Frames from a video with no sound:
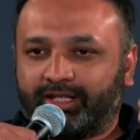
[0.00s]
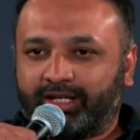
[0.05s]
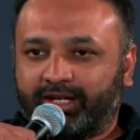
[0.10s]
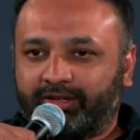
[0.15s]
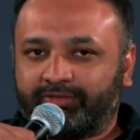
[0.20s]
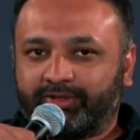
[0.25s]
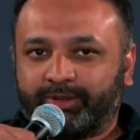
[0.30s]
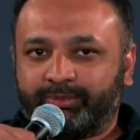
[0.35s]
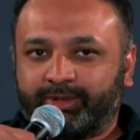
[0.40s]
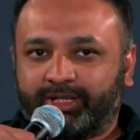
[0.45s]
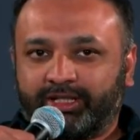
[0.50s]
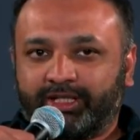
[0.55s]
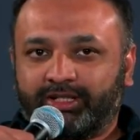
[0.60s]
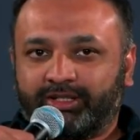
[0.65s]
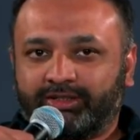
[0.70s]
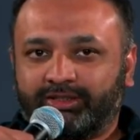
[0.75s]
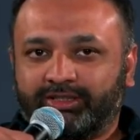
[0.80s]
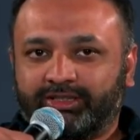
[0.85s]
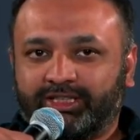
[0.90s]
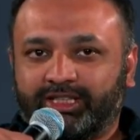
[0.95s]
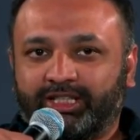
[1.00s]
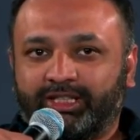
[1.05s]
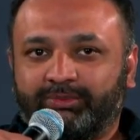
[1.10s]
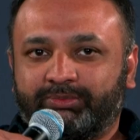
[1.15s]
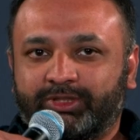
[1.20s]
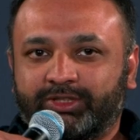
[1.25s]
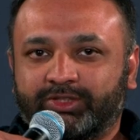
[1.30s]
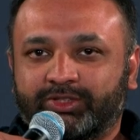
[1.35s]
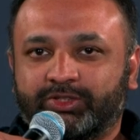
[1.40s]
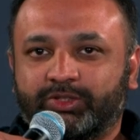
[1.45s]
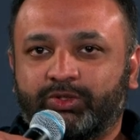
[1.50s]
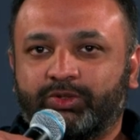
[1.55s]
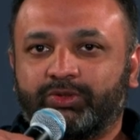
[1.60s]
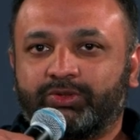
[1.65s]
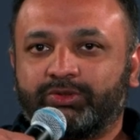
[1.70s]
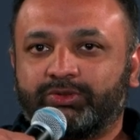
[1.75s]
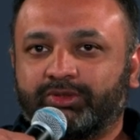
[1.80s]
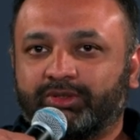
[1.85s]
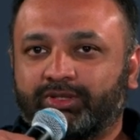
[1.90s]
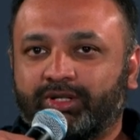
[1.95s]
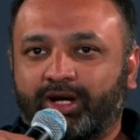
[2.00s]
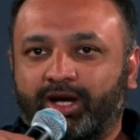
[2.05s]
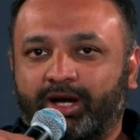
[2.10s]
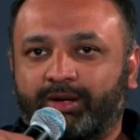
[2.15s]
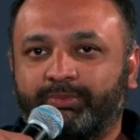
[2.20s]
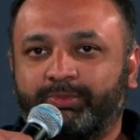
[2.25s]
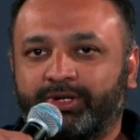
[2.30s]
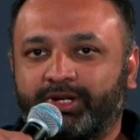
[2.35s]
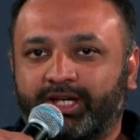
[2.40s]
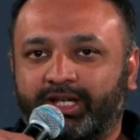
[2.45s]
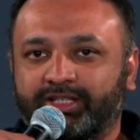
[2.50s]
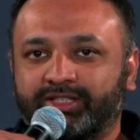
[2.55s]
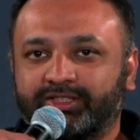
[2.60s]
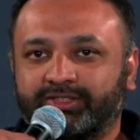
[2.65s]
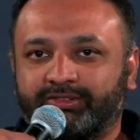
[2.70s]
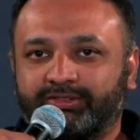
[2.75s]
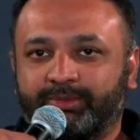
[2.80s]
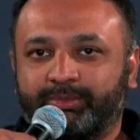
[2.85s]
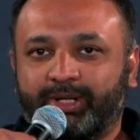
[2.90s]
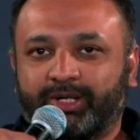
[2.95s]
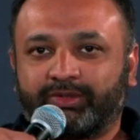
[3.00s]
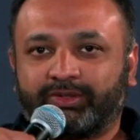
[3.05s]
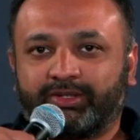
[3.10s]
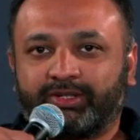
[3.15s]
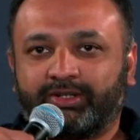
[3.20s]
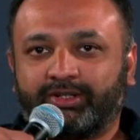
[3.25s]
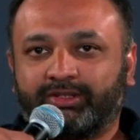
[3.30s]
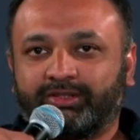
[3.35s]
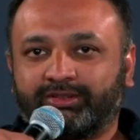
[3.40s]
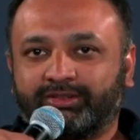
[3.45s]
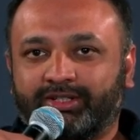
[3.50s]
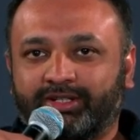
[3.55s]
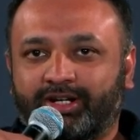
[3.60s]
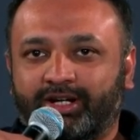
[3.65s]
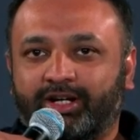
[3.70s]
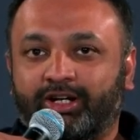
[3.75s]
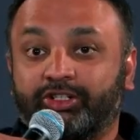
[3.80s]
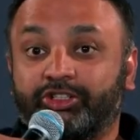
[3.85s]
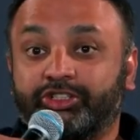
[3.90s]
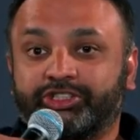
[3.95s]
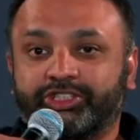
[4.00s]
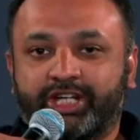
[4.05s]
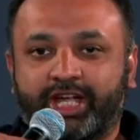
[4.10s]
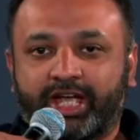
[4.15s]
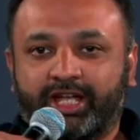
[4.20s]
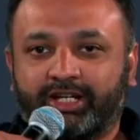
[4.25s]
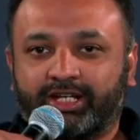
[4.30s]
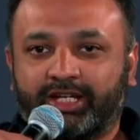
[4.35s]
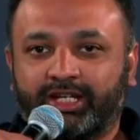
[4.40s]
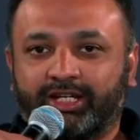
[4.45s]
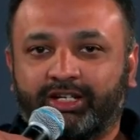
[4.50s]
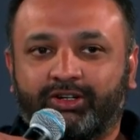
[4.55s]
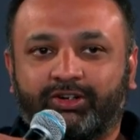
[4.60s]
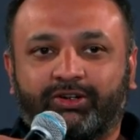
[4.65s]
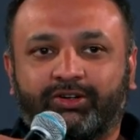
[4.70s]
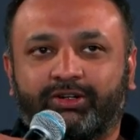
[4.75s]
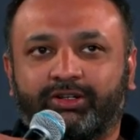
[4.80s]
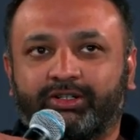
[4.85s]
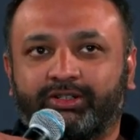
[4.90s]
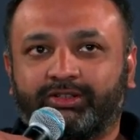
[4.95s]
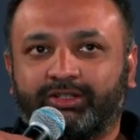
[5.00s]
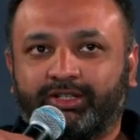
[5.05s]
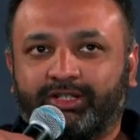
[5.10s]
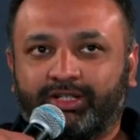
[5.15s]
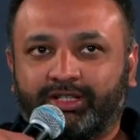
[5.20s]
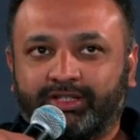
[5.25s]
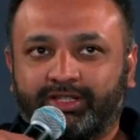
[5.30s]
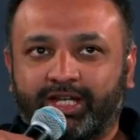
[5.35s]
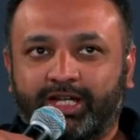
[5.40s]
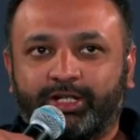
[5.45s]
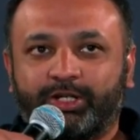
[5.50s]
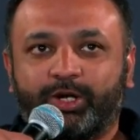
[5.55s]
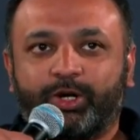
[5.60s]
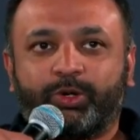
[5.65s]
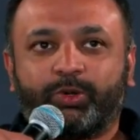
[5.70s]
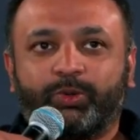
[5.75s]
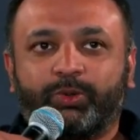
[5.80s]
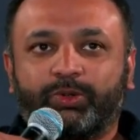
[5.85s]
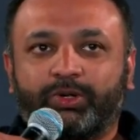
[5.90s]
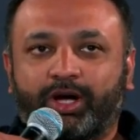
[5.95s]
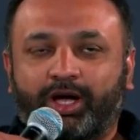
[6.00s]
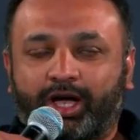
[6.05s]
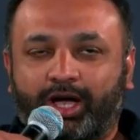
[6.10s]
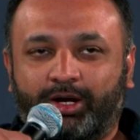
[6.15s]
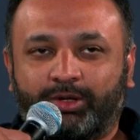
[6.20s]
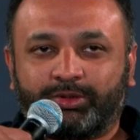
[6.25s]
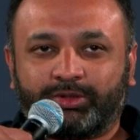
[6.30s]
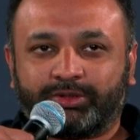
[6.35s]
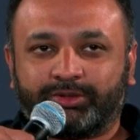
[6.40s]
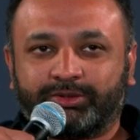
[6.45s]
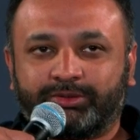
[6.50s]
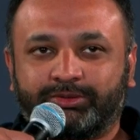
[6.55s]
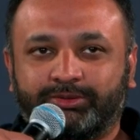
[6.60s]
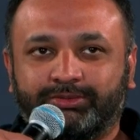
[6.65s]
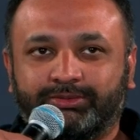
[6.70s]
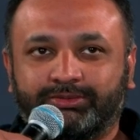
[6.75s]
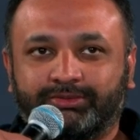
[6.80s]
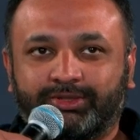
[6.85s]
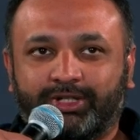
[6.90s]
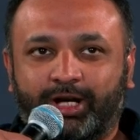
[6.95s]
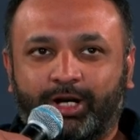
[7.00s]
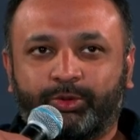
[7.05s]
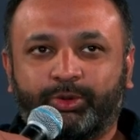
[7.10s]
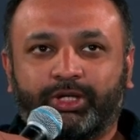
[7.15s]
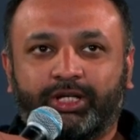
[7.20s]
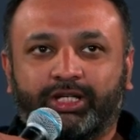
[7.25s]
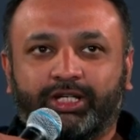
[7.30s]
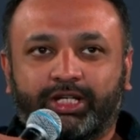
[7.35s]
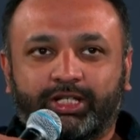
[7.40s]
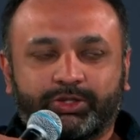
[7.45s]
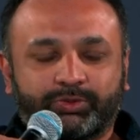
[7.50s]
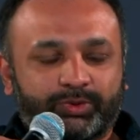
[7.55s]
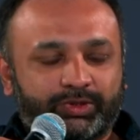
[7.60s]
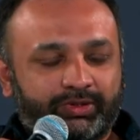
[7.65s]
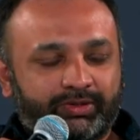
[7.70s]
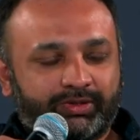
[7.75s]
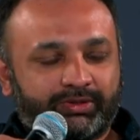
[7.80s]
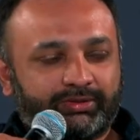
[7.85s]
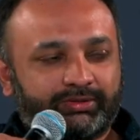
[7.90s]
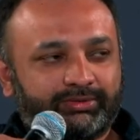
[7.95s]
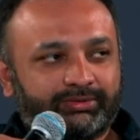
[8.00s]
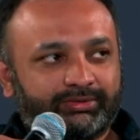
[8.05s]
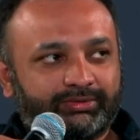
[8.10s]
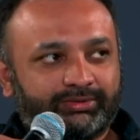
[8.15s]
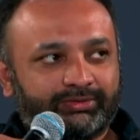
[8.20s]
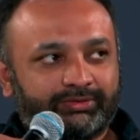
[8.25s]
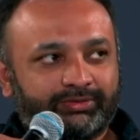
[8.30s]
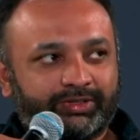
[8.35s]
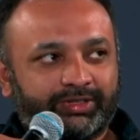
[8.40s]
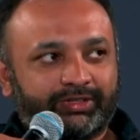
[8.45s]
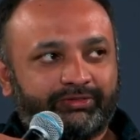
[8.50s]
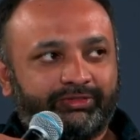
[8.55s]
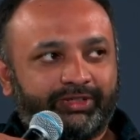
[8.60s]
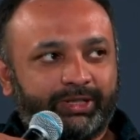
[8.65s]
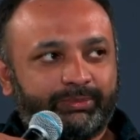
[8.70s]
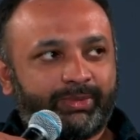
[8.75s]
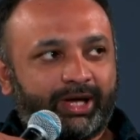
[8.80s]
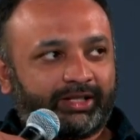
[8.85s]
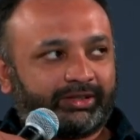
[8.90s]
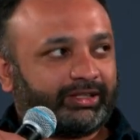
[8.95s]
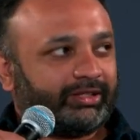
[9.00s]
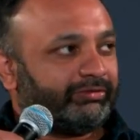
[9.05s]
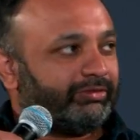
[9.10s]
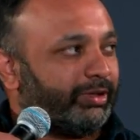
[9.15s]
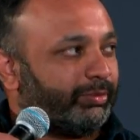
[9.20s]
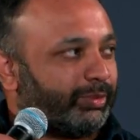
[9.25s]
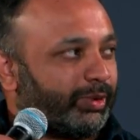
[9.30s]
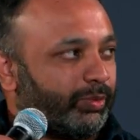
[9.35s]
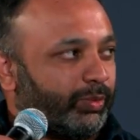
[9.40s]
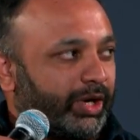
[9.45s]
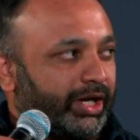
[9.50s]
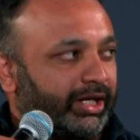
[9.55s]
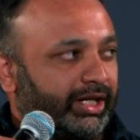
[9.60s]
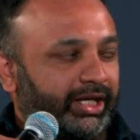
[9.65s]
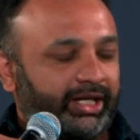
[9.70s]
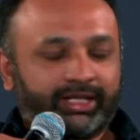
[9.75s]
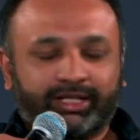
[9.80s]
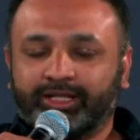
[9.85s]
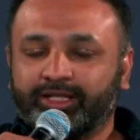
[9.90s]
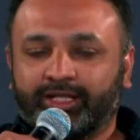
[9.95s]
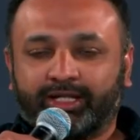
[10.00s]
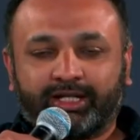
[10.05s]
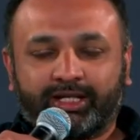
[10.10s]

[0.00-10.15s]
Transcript: everybody on the team is so comprehensive about their understanding, or they know how to engage with the feedback that we are providing,